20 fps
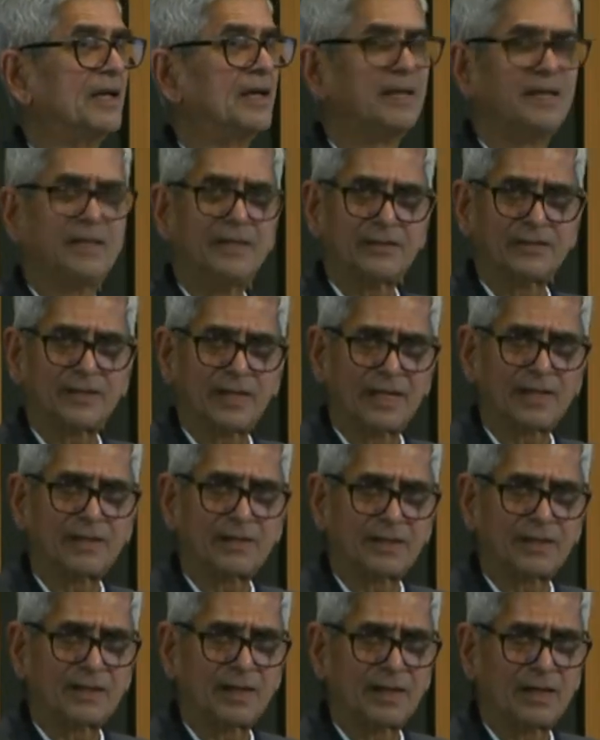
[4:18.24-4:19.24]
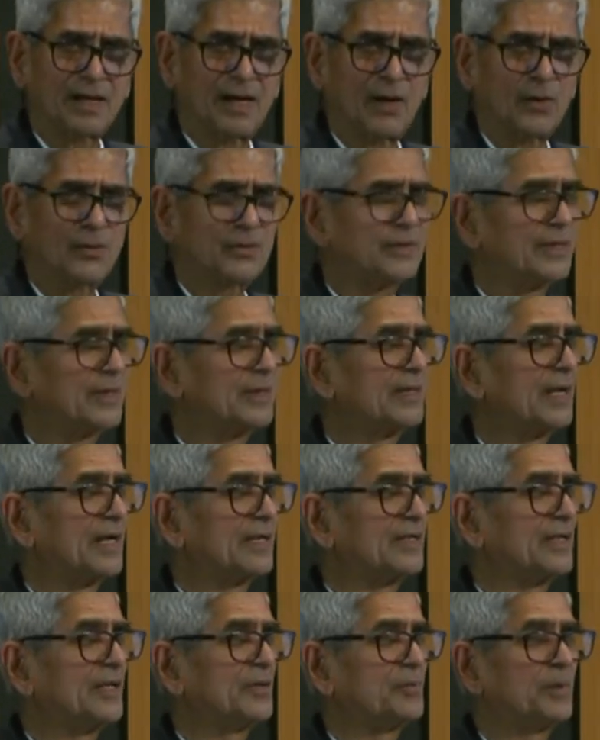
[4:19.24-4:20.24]
He said, how is it that
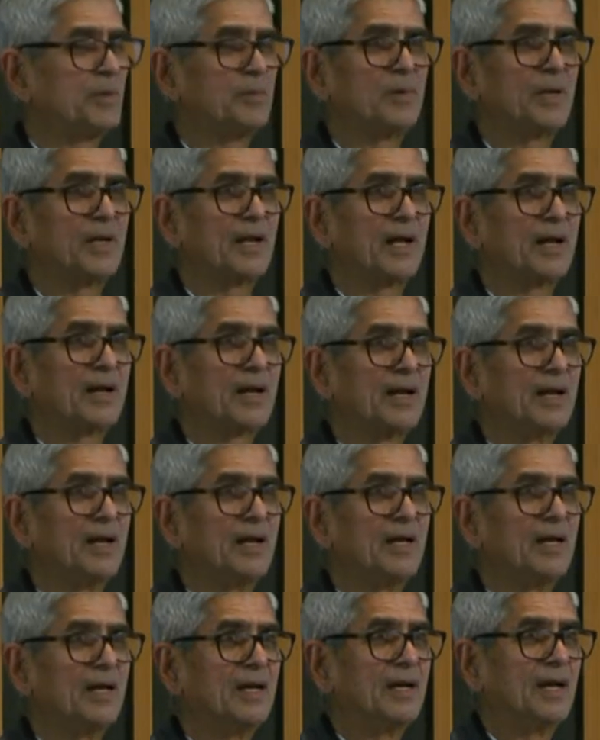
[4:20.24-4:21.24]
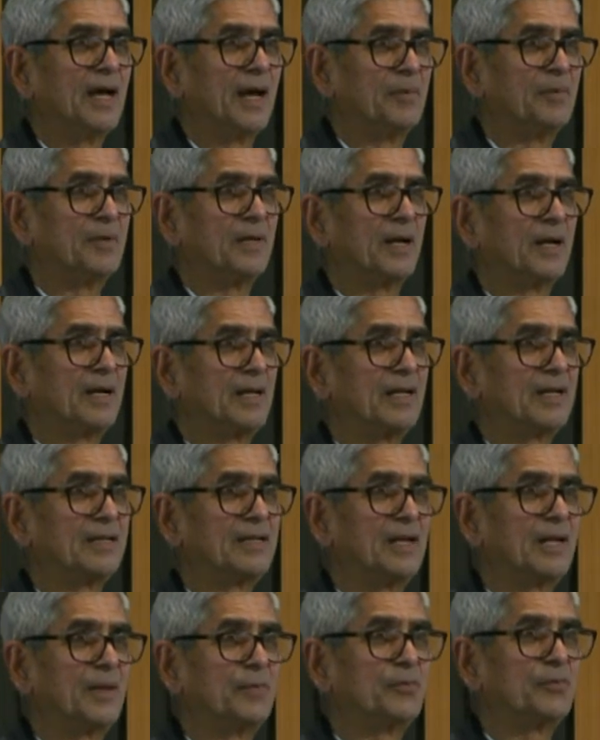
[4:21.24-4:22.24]
these people are, I mean, earlier the
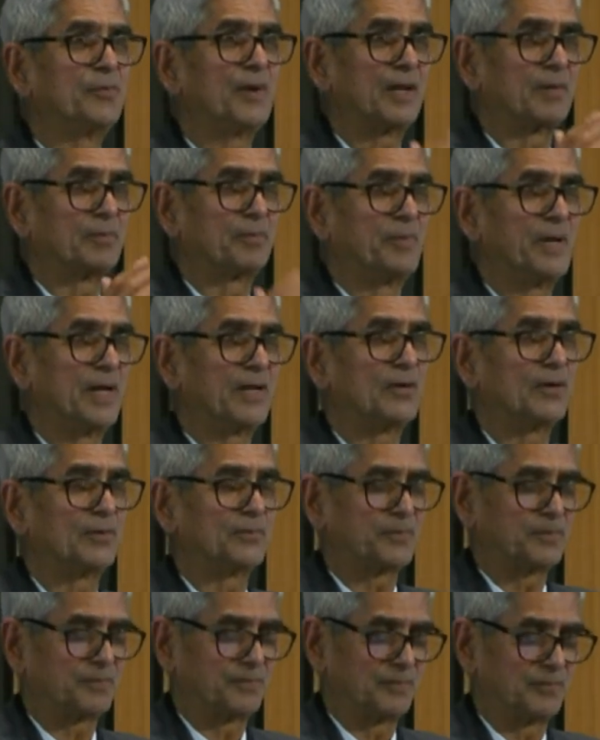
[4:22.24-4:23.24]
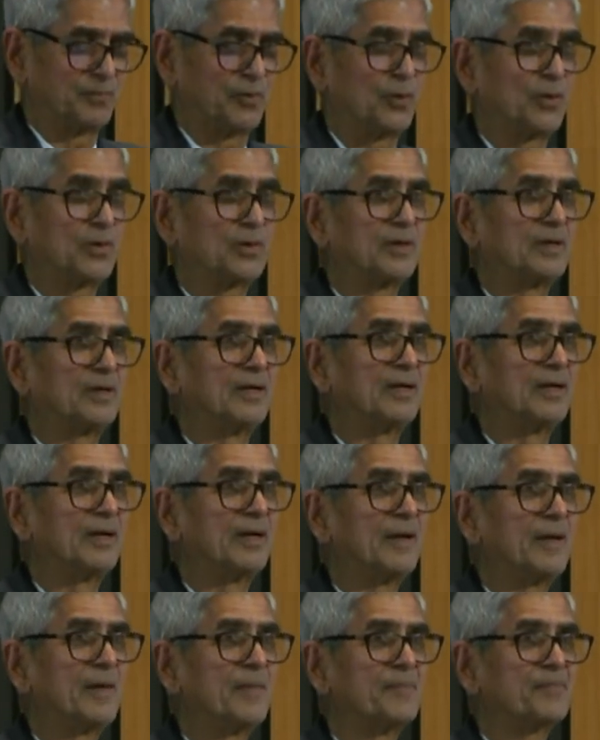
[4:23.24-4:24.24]
limbs were made of wood,
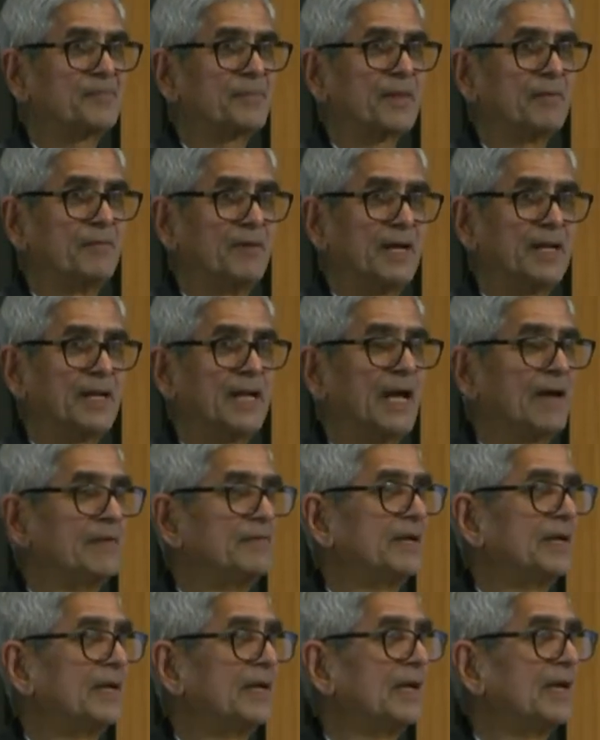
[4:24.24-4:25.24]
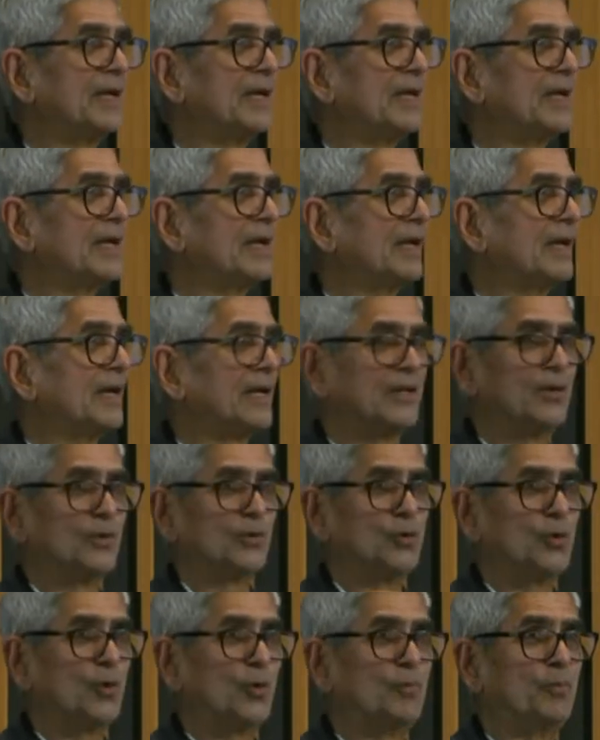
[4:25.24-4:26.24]
very heavy, there was
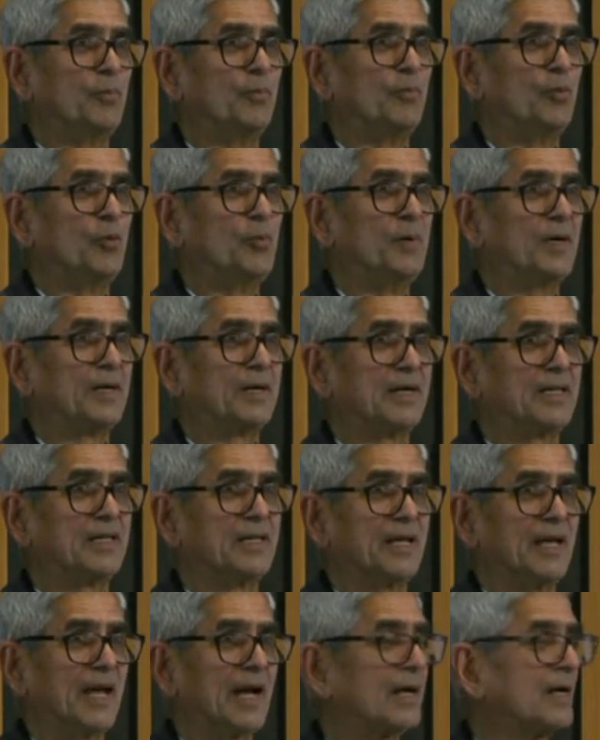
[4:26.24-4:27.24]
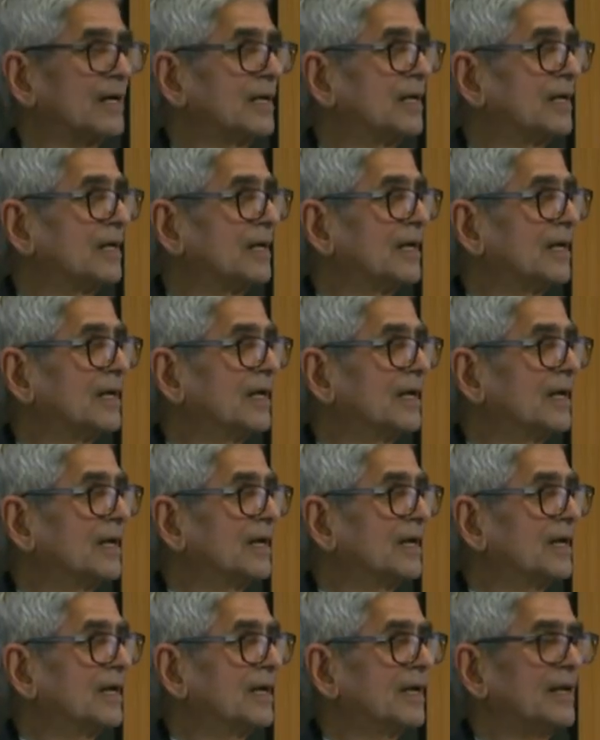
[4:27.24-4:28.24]
no movement at the ankle.
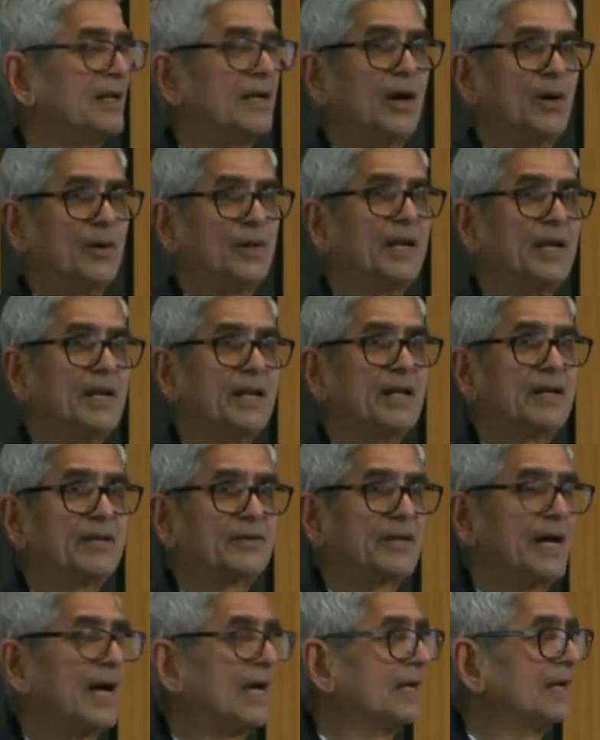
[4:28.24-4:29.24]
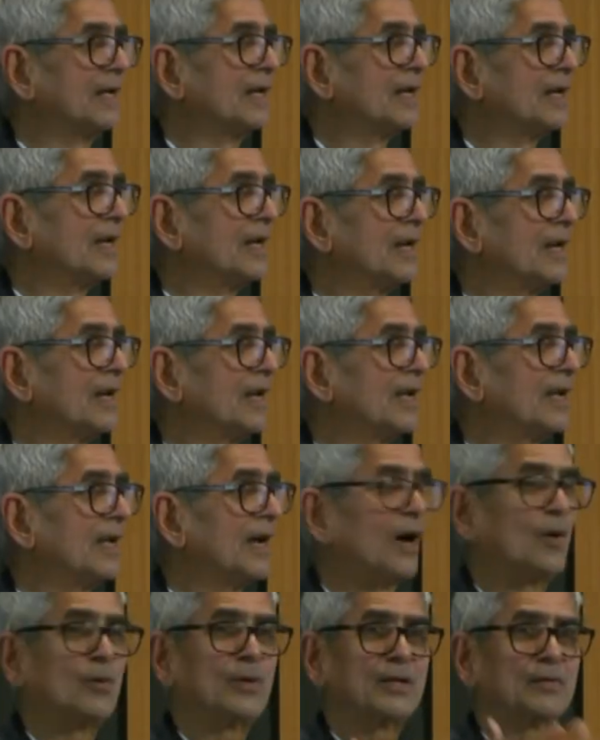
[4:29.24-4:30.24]
Now in Indian style,
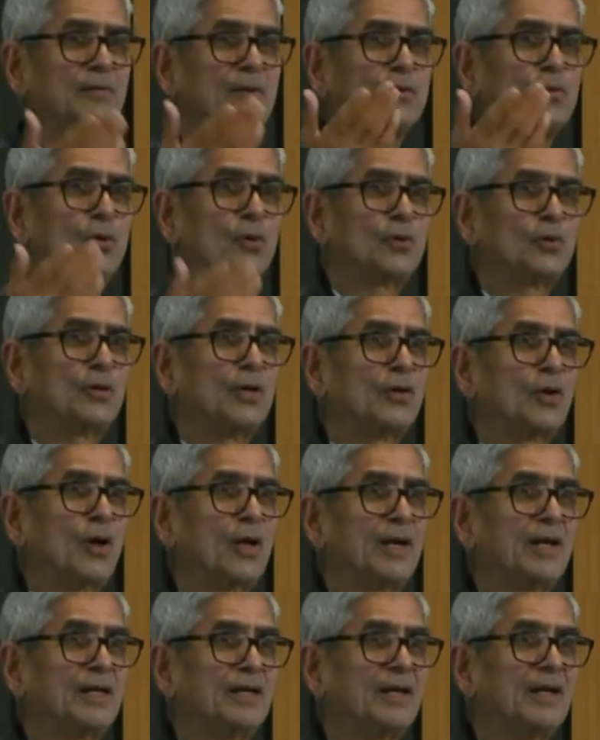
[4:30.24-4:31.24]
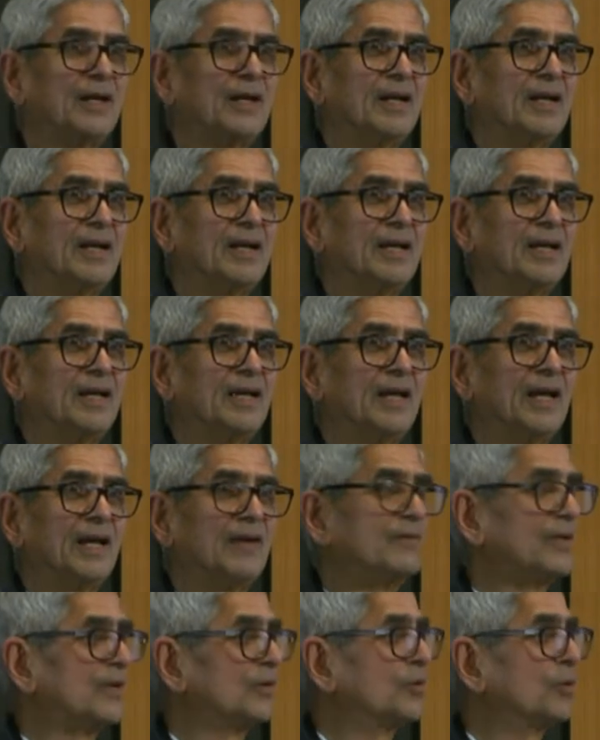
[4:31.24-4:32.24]
how does one go to the toilet if
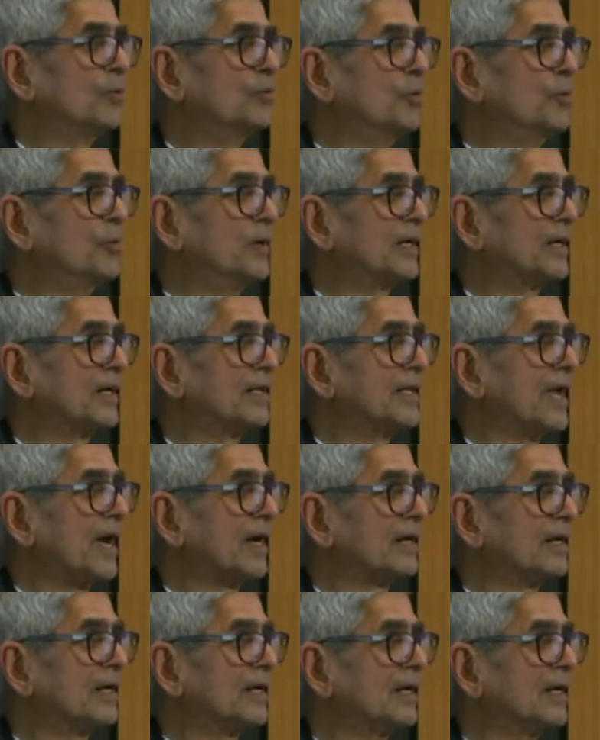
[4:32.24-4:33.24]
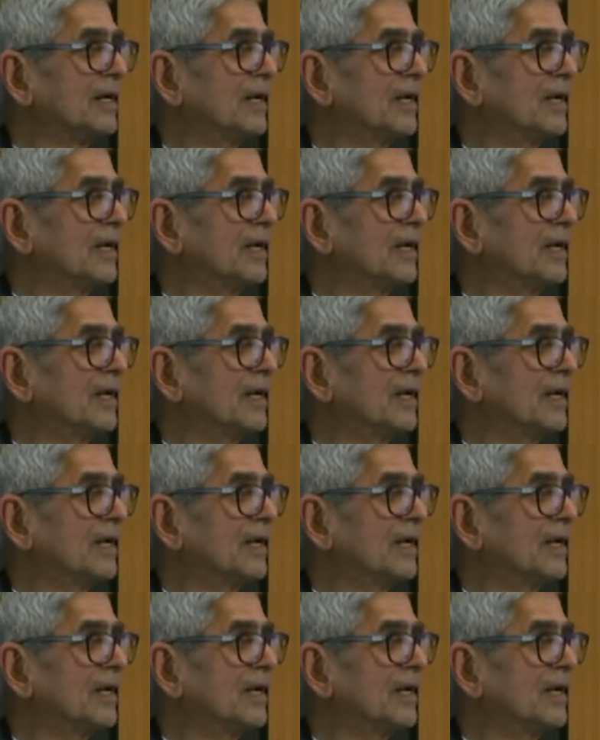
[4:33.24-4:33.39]
there's no movement at the ankle?